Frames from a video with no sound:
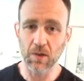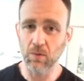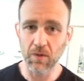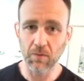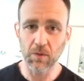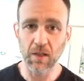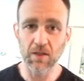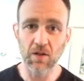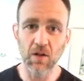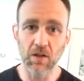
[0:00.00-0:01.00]
right? Whatever you'd
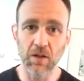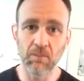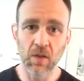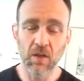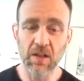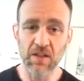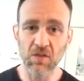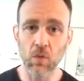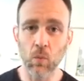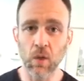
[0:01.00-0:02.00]
like to call it. That's
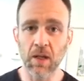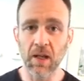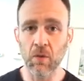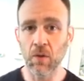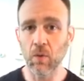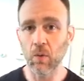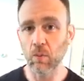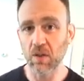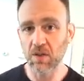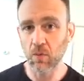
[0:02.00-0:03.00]
the one area where
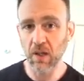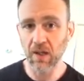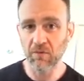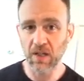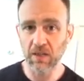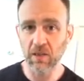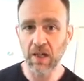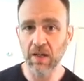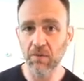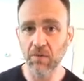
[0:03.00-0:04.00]
we don't have any
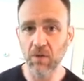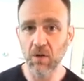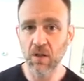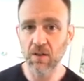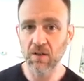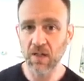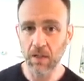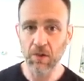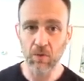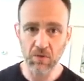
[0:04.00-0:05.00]
live
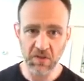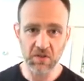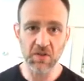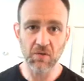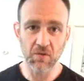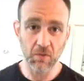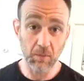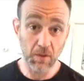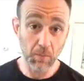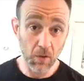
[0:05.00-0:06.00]
timing or resistance from
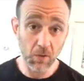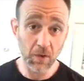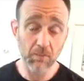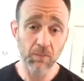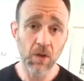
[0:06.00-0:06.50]
an opponent.